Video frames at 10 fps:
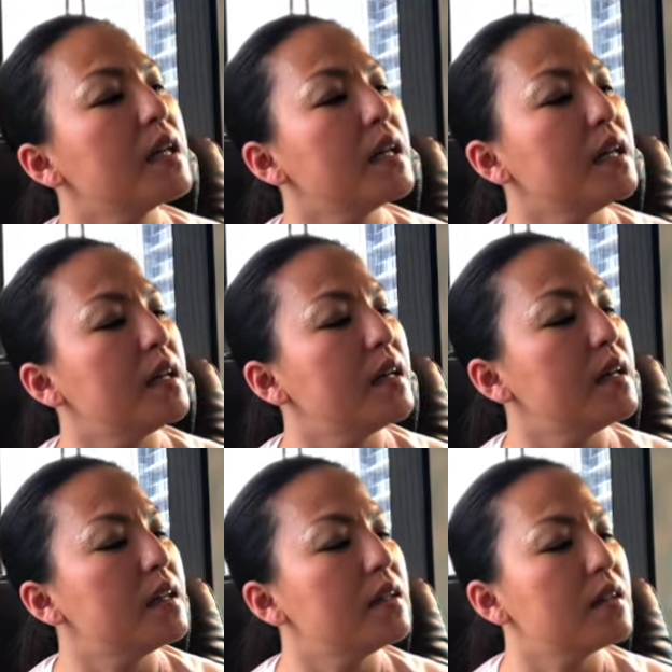
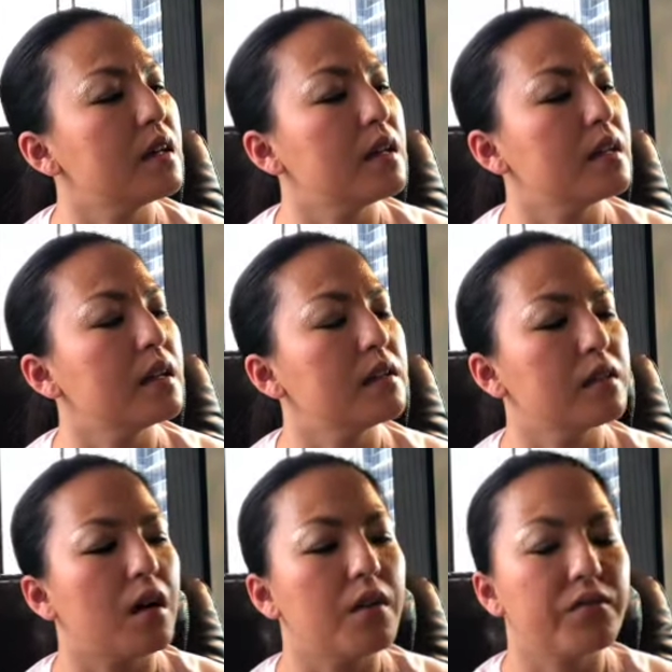and I
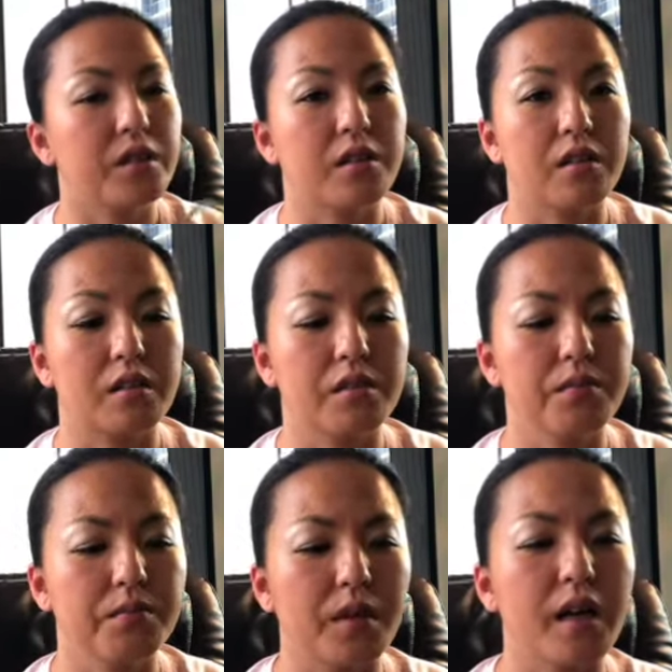offered her
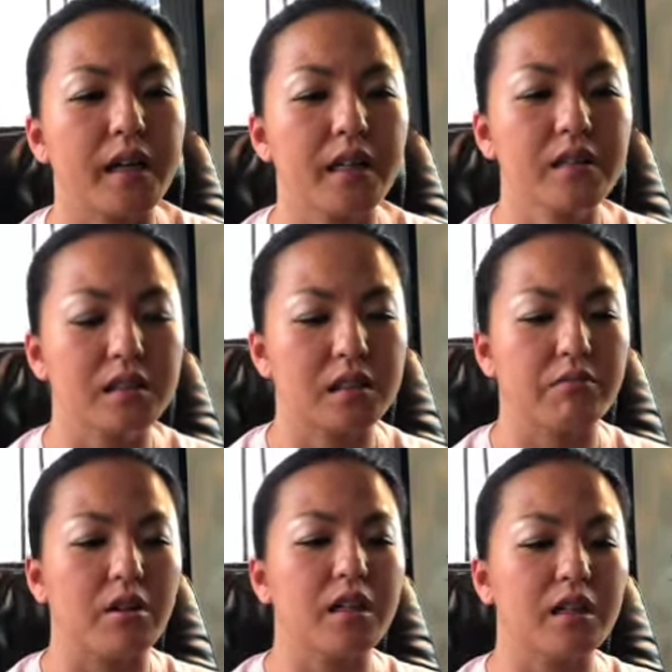mine. She
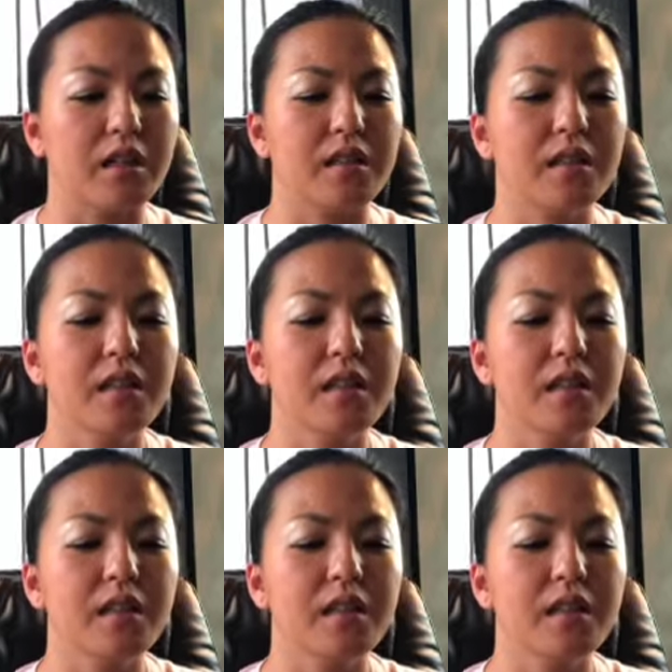wanted it,